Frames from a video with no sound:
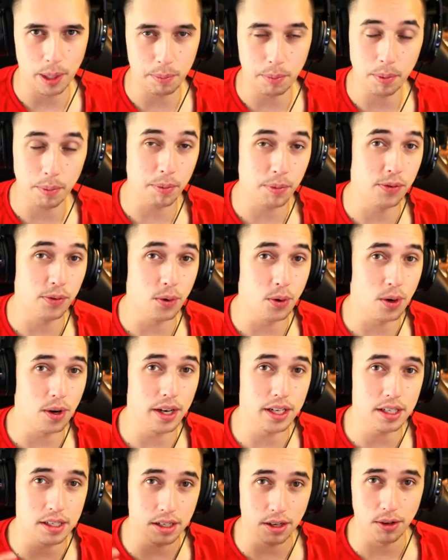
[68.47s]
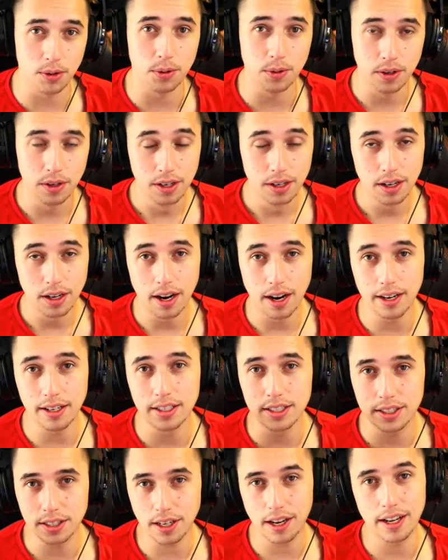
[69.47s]
But before I do, I
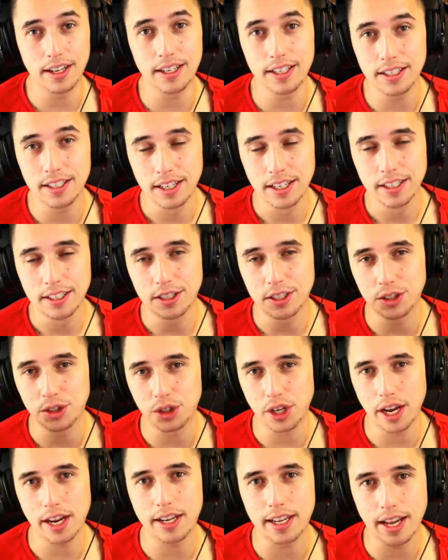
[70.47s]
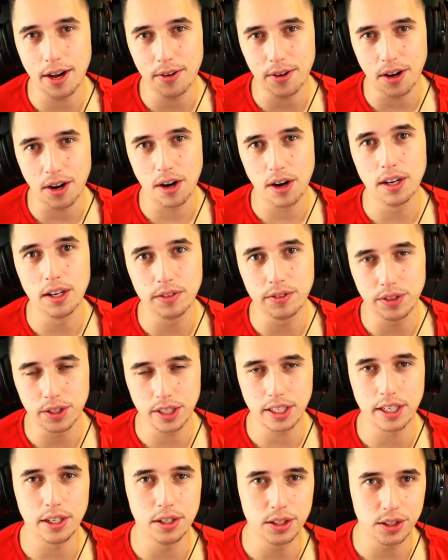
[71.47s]
decided to check out all of the
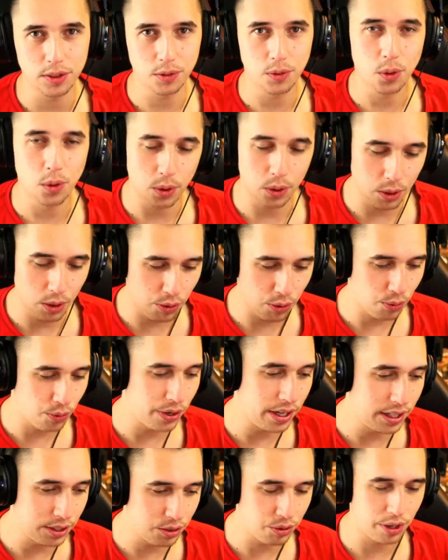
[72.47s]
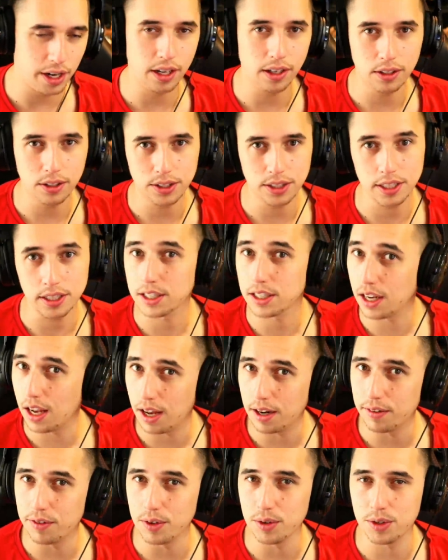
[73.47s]
Gears of War 3 trailers, as a
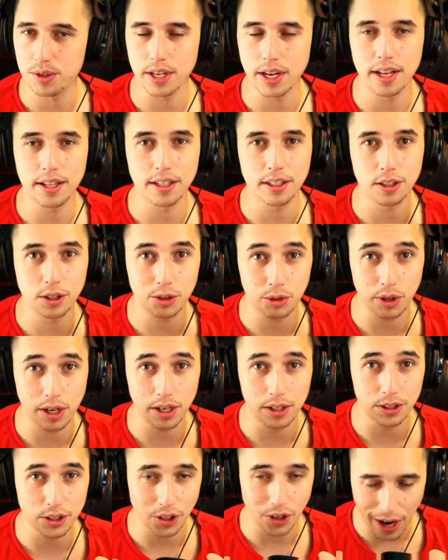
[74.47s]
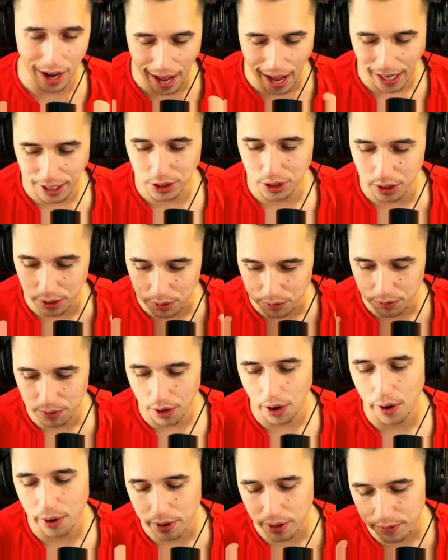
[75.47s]
lot of you said that the trailers are actually
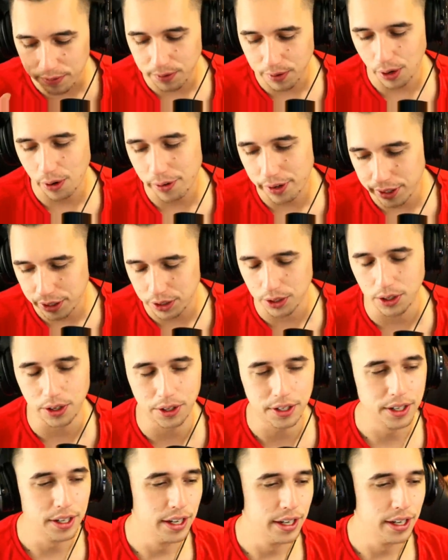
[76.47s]
very, very good.